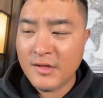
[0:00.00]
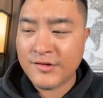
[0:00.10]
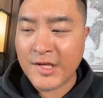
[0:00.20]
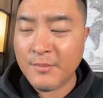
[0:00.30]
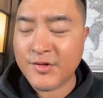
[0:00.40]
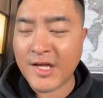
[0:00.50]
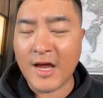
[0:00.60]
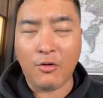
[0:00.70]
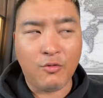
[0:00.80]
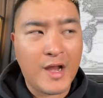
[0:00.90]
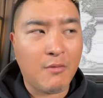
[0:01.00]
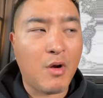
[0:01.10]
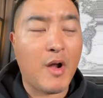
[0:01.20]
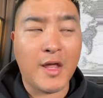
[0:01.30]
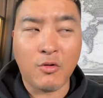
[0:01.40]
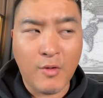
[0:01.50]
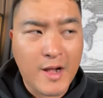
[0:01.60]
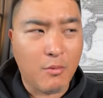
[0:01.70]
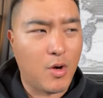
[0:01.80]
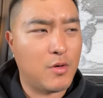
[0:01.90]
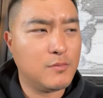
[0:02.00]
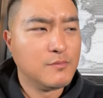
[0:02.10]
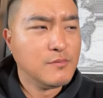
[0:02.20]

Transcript: seems to get rarer and rarer?